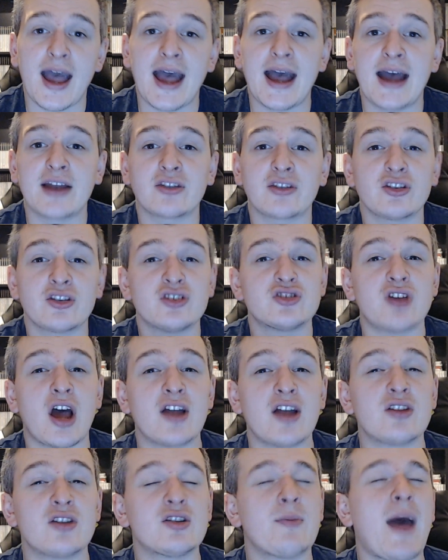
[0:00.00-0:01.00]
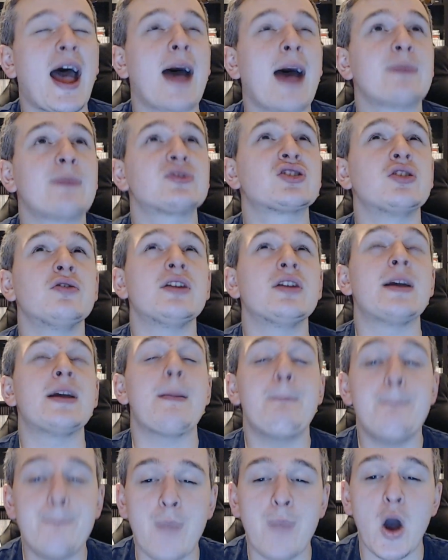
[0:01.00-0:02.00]
and there's
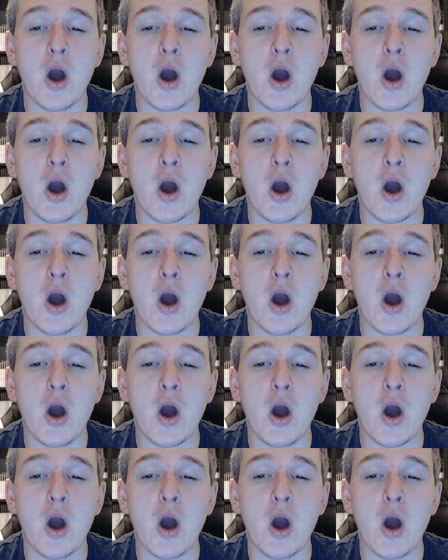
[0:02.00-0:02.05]
absolutely